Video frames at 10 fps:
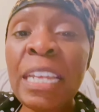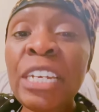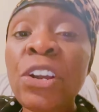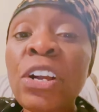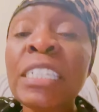
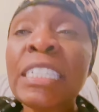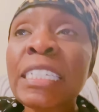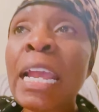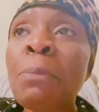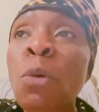They're
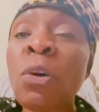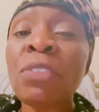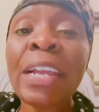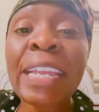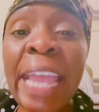unstable
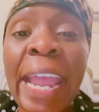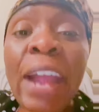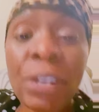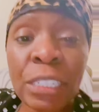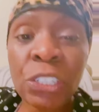with their
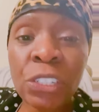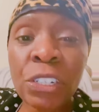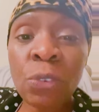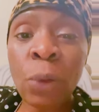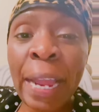
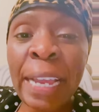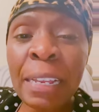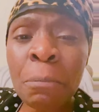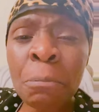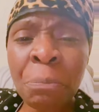character, right?